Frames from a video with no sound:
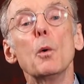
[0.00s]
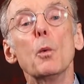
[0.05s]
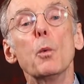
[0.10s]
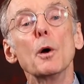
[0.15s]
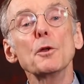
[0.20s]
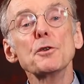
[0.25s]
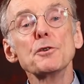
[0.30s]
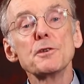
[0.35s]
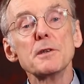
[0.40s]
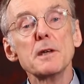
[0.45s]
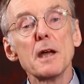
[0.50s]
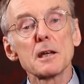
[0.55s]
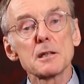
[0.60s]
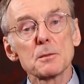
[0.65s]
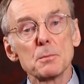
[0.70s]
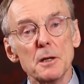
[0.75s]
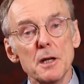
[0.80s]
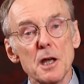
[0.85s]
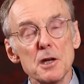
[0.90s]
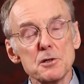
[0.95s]
Once the
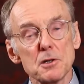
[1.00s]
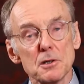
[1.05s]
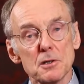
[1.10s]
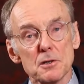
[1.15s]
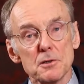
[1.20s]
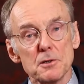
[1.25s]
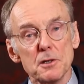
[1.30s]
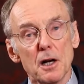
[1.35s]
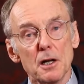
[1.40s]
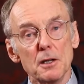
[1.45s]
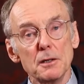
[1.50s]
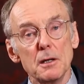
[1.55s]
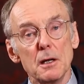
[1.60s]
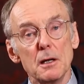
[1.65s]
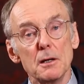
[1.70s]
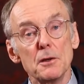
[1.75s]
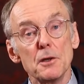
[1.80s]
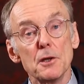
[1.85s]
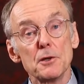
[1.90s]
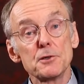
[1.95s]
explanation is done,
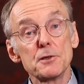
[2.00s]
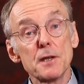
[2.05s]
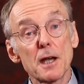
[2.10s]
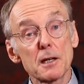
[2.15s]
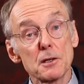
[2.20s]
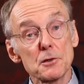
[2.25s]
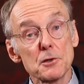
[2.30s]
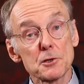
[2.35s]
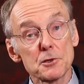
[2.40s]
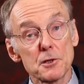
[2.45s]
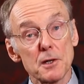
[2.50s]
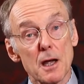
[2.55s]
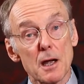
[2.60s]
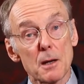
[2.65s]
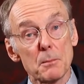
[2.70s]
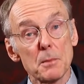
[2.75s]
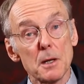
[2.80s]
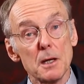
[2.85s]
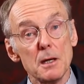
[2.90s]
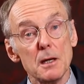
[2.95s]
the second
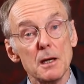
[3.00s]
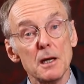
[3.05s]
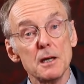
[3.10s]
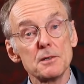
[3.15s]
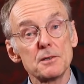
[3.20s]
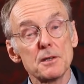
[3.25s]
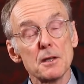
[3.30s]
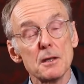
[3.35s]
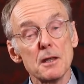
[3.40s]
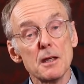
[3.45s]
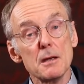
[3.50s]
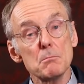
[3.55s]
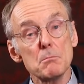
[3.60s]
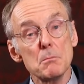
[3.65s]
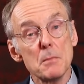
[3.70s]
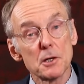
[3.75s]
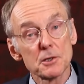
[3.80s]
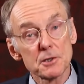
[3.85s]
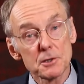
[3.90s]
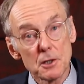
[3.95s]
step is that they
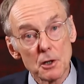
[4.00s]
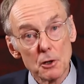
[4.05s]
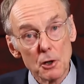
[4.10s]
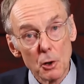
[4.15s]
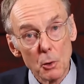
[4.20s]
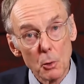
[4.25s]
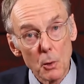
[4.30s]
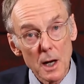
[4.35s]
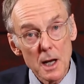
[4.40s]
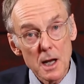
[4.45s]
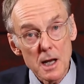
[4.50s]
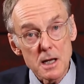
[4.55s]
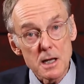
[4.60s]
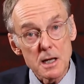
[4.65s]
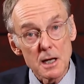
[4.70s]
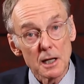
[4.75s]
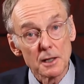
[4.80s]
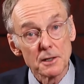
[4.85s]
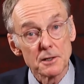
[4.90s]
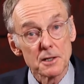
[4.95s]
must go
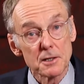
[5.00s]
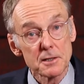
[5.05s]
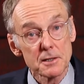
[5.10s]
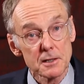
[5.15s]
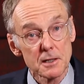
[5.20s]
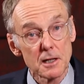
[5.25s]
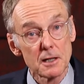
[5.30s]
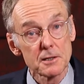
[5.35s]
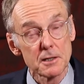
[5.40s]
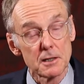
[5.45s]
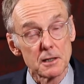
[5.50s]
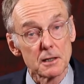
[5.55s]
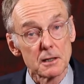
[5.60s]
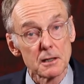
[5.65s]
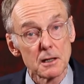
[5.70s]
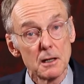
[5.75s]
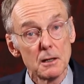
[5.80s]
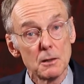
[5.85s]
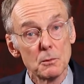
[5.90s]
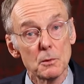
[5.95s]
away and discuss it
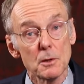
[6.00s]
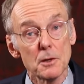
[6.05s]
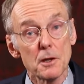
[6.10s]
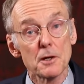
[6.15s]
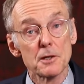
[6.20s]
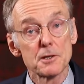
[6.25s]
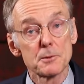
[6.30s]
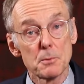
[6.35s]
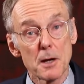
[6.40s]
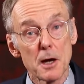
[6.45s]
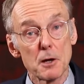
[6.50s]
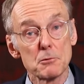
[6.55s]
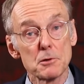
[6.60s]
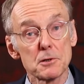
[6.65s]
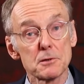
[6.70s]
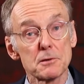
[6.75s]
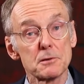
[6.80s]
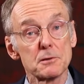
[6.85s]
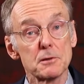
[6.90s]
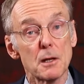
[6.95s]
with their
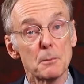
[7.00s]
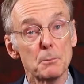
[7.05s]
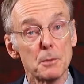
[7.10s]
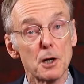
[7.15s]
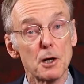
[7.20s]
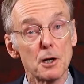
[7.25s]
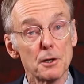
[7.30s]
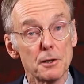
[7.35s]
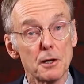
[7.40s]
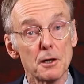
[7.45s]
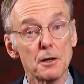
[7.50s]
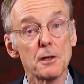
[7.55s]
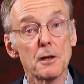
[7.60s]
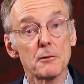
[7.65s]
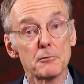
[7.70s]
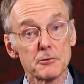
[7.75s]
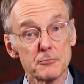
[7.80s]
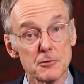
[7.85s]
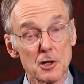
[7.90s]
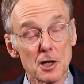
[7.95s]
spouse, their partner,
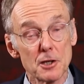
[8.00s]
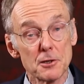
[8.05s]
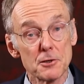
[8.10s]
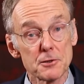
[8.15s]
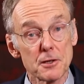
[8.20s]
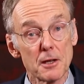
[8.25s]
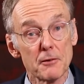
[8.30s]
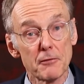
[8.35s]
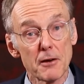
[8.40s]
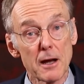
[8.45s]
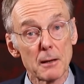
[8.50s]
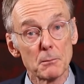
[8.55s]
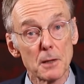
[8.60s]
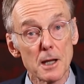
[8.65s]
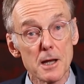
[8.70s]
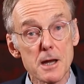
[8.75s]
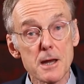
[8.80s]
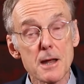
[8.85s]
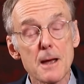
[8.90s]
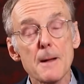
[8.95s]
their friends, their
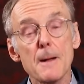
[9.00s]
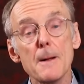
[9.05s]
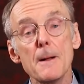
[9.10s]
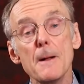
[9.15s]
family,